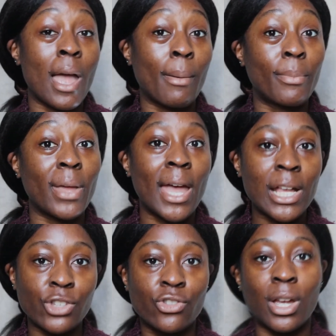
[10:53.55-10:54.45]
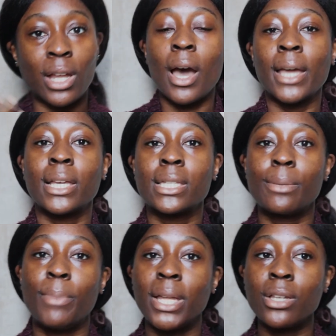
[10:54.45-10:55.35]
I am a bit extra, and I guess
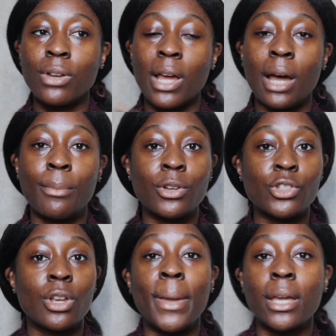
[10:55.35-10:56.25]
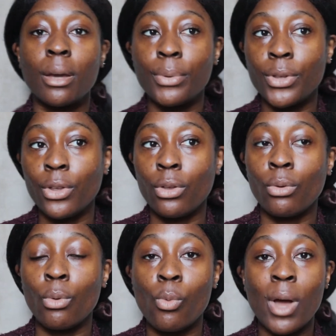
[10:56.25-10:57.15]
depending on how much makeup
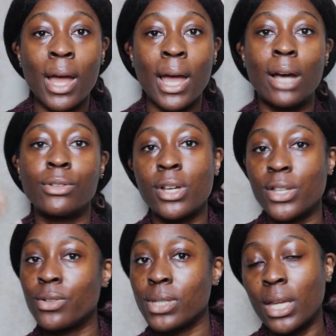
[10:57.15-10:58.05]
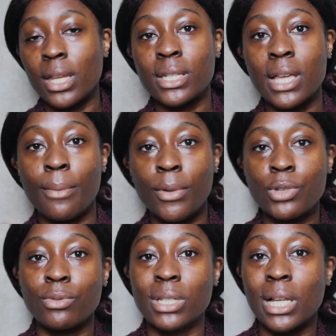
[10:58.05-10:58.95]
you wear, how dirty your skin is, how much
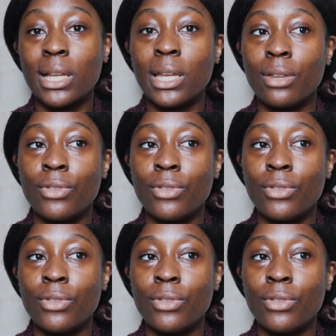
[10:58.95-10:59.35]
you want to clean,